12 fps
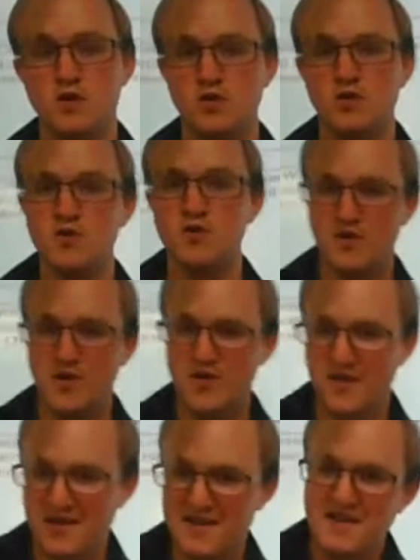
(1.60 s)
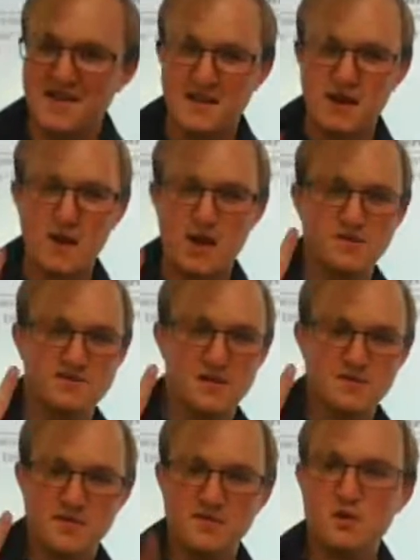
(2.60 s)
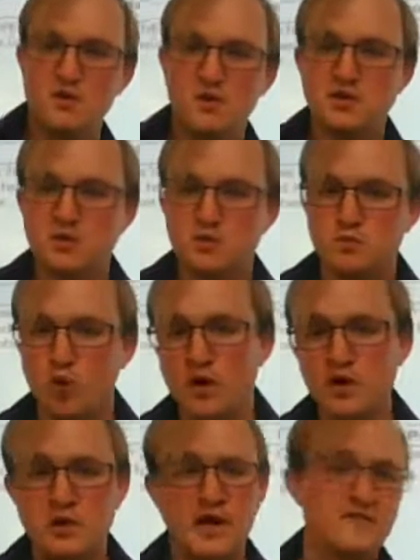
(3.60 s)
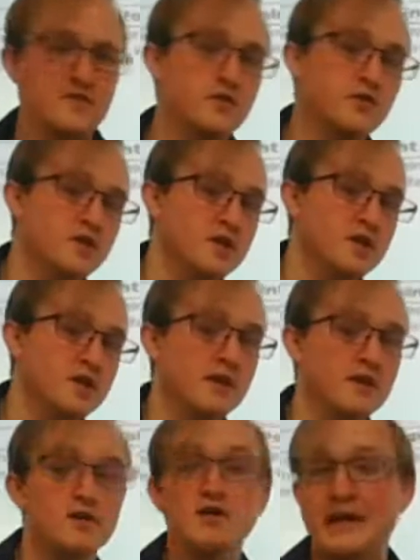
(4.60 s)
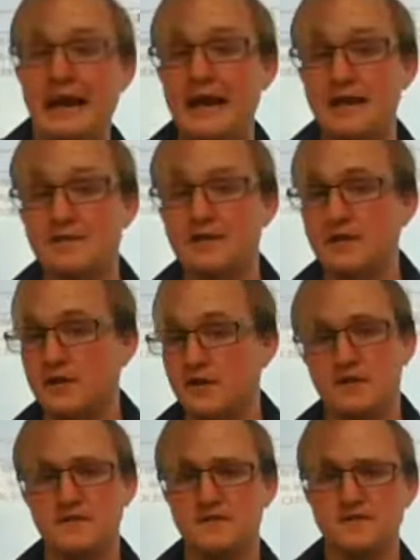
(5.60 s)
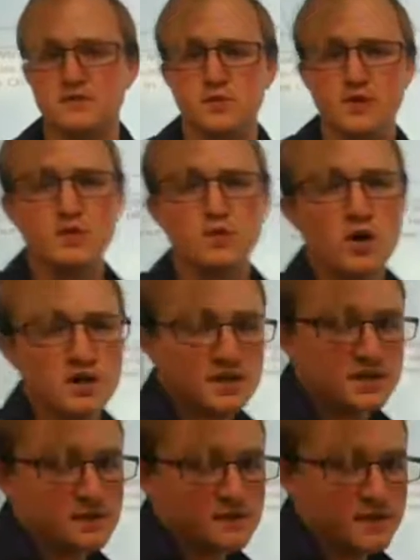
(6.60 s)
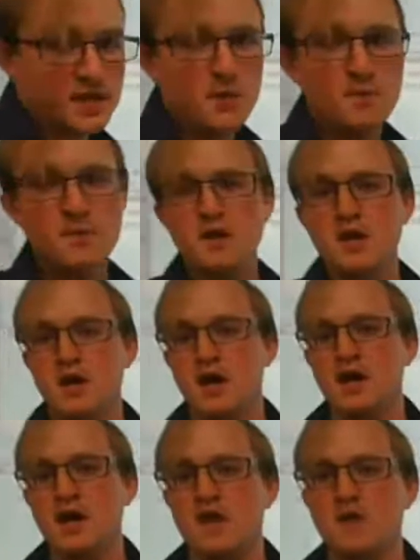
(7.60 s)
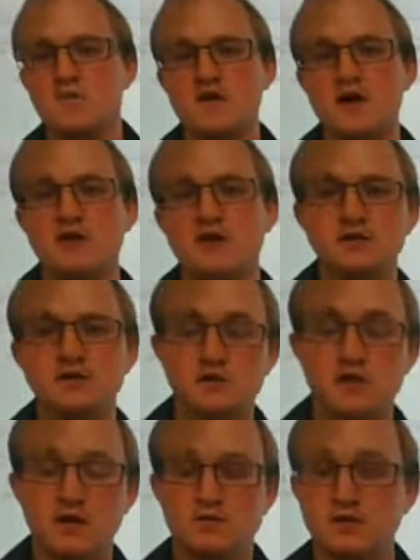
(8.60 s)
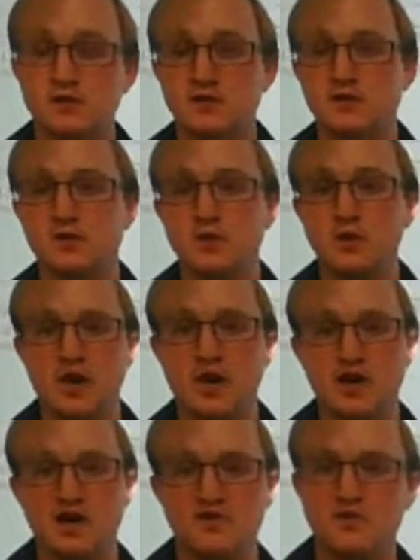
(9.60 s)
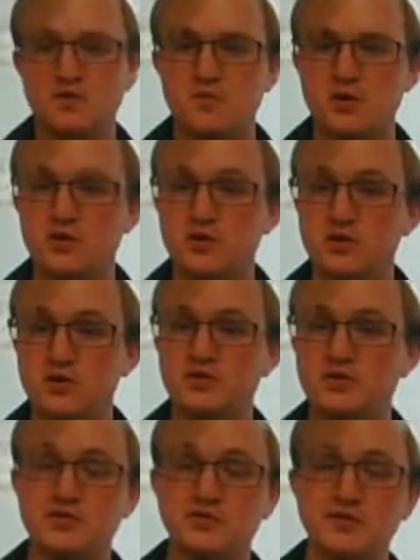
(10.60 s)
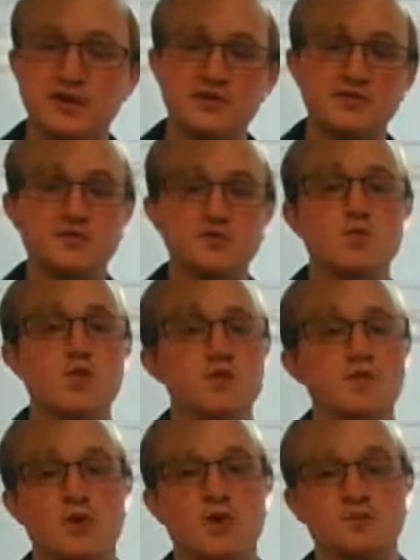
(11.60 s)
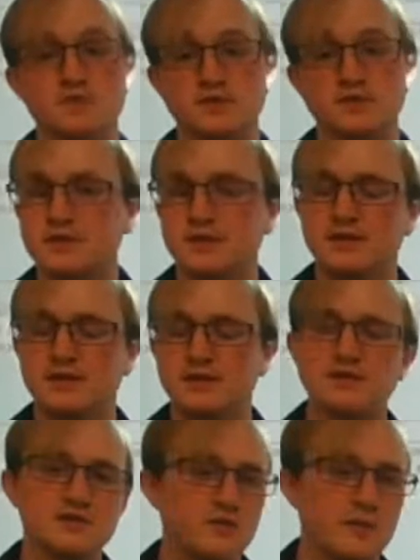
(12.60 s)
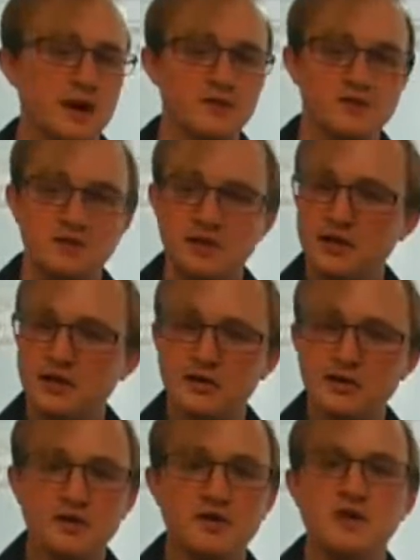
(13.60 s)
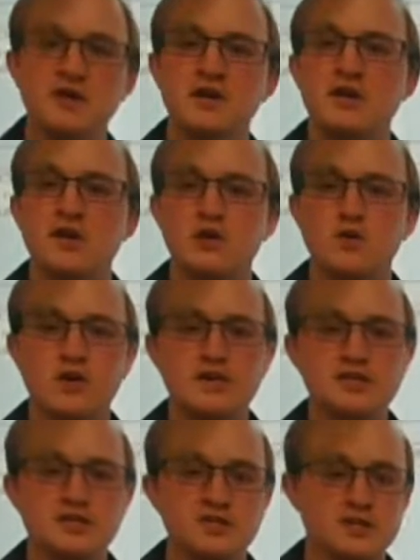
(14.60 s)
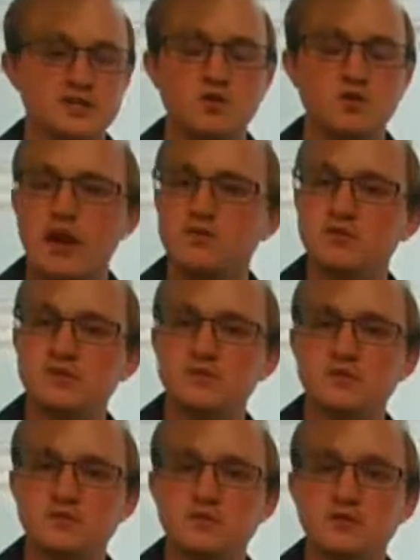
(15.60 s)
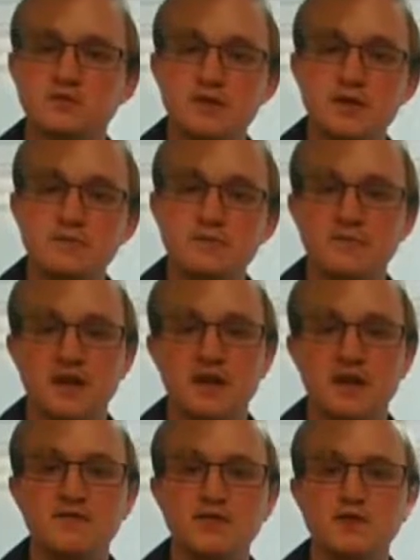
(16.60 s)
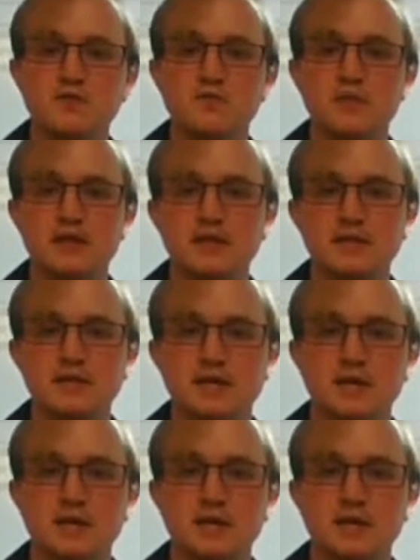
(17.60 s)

Cool, we're going. Hey, what's up, everyone? Good morning, good afternoon, good evening, good night, even, if this is when you're watching this video. For Analytical Algebra 2, I thought it'd be good to get into some word problems. They're still about linear equations, still y equals mx plus b, and even a little bit,